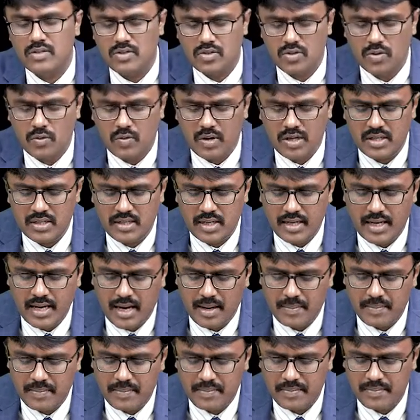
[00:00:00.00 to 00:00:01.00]
So what is the
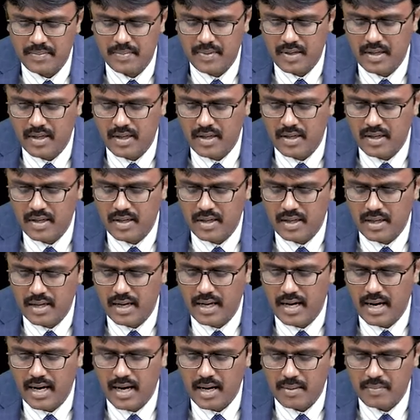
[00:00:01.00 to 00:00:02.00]
gap? The
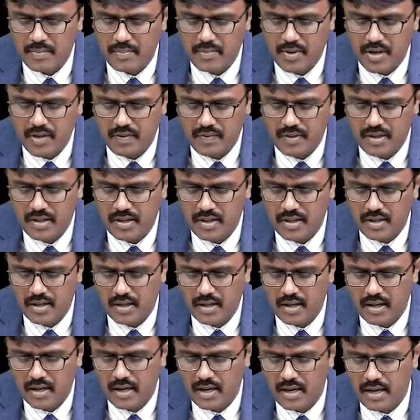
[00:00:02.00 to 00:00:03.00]
gap between the
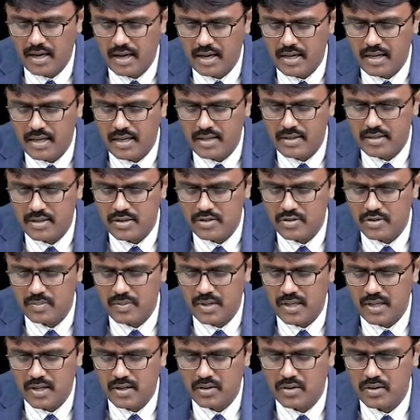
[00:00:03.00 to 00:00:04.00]
drug and antacid should
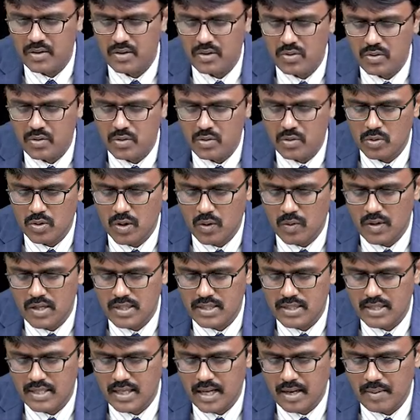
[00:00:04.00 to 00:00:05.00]
be 2
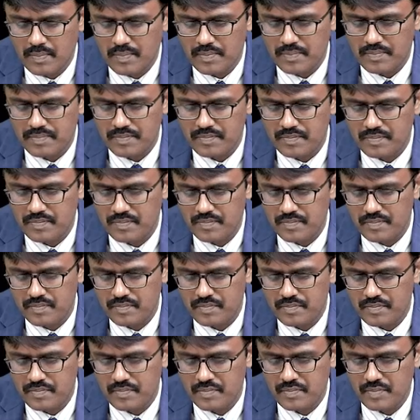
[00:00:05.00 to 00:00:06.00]
hours gap.
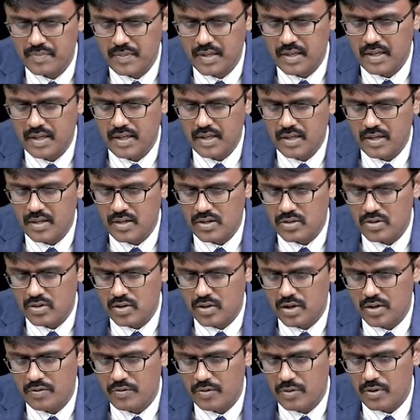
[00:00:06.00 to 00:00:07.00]

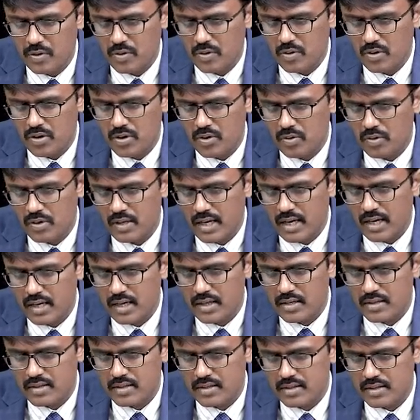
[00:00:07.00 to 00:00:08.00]
So if you don't do
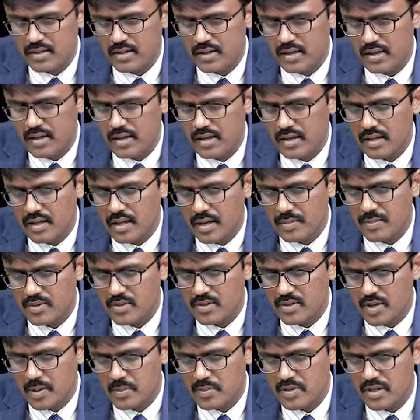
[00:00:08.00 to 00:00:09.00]
that, the
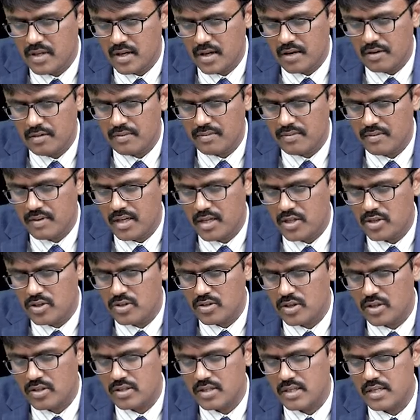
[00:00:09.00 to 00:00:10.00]
absorption of
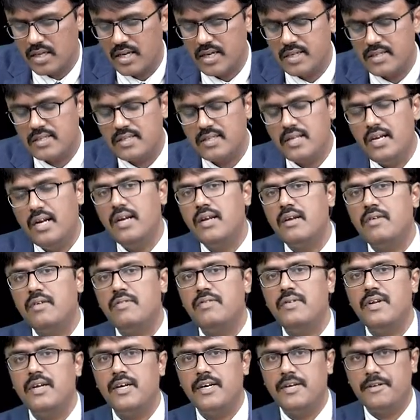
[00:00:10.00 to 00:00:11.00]
digoxin gets
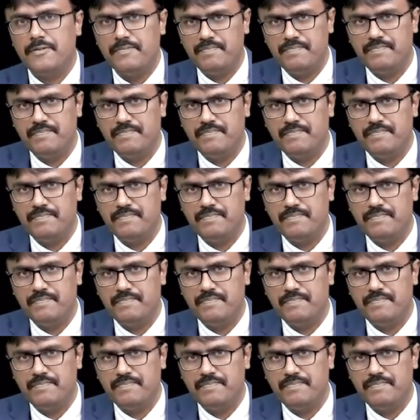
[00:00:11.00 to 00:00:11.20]
interfered.